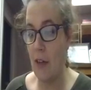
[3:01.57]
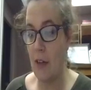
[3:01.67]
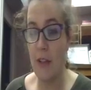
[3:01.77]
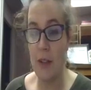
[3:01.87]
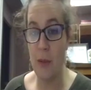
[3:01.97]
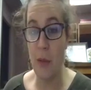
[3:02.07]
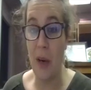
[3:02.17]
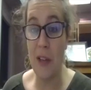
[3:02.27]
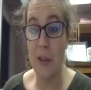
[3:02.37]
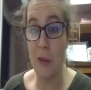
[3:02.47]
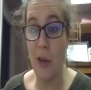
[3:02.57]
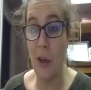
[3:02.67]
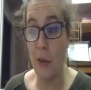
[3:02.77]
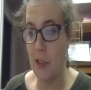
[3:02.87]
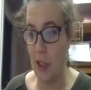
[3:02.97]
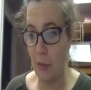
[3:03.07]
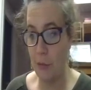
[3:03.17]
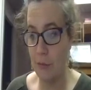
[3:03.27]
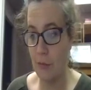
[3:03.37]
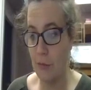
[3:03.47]
other victims a ride to a hotel.
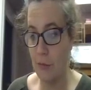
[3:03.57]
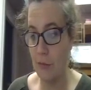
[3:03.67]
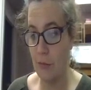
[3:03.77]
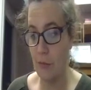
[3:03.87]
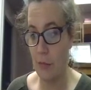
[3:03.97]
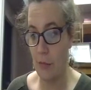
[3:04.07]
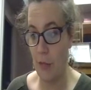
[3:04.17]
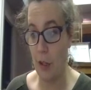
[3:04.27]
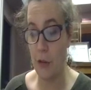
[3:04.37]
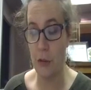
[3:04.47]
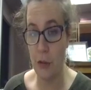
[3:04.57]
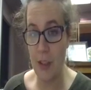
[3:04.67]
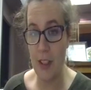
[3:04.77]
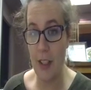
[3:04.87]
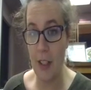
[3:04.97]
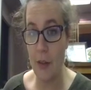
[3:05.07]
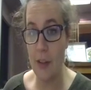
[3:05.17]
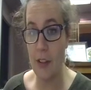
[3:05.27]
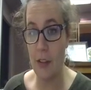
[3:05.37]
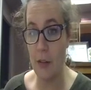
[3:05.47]
Under strict
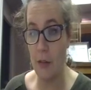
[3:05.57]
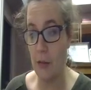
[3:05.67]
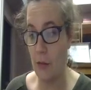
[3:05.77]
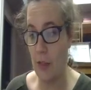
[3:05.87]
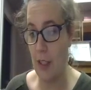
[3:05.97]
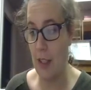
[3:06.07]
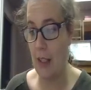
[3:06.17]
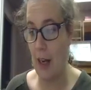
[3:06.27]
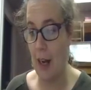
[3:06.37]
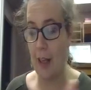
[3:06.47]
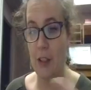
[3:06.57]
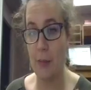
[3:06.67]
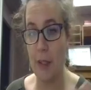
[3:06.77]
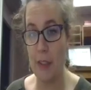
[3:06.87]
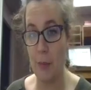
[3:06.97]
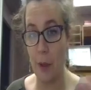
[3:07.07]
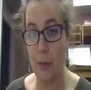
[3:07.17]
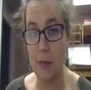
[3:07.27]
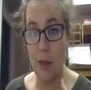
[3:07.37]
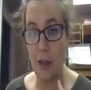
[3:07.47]
adherence to the action means
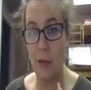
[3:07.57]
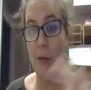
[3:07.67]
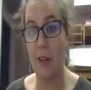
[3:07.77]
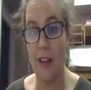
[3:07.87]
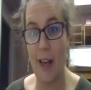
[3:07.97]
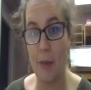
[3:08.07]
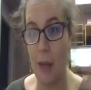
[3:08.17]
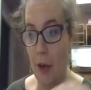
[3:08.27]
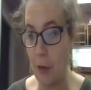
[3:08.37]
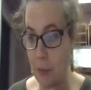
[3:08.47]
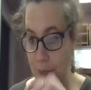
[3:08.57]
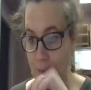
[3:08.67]
purpose model, or the AMP model,